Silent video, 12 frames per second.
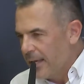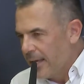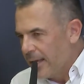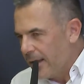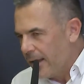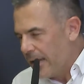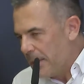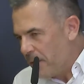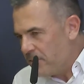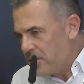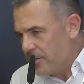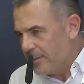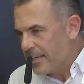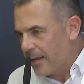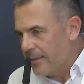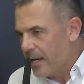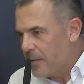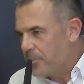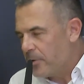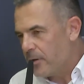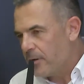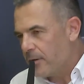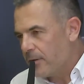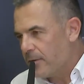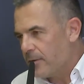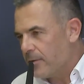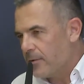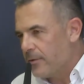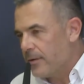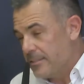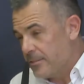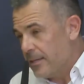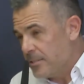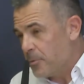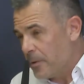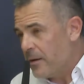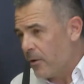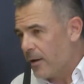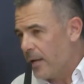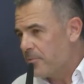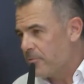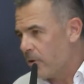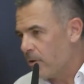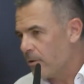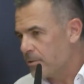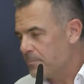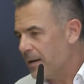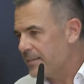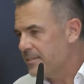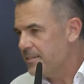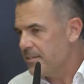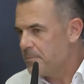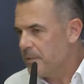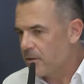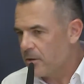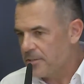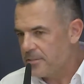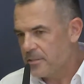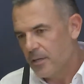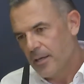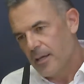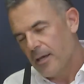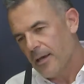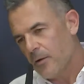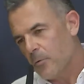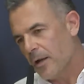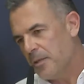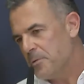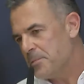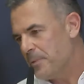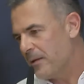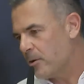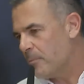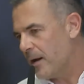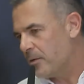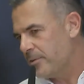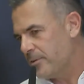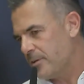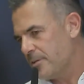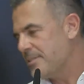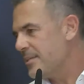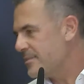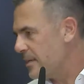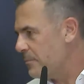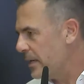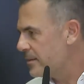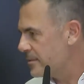Hypervision can help, is a real help for smart cities because when we speak about systemic